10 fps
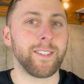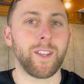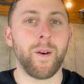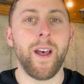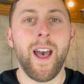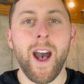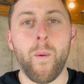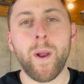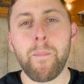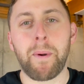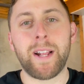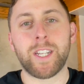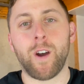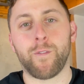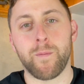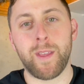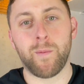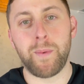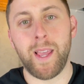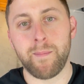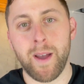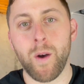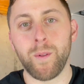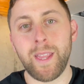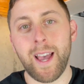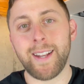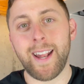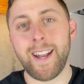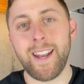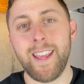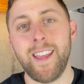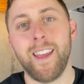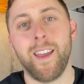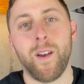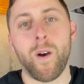So I want to branch out from this being my only identity